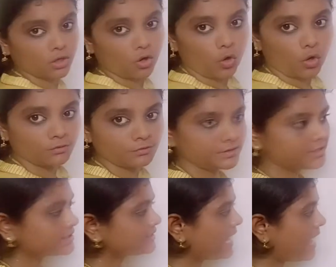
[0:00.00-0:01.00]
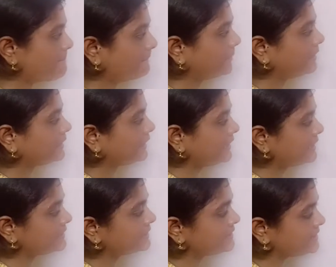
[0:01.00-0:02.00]
of the sample
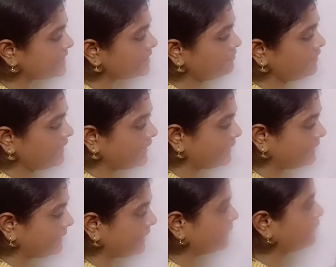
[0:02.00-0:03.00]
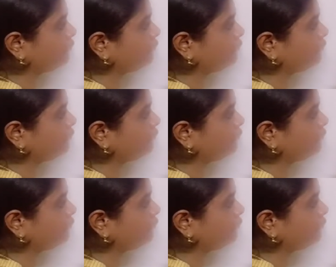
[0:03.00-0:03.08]
is deviating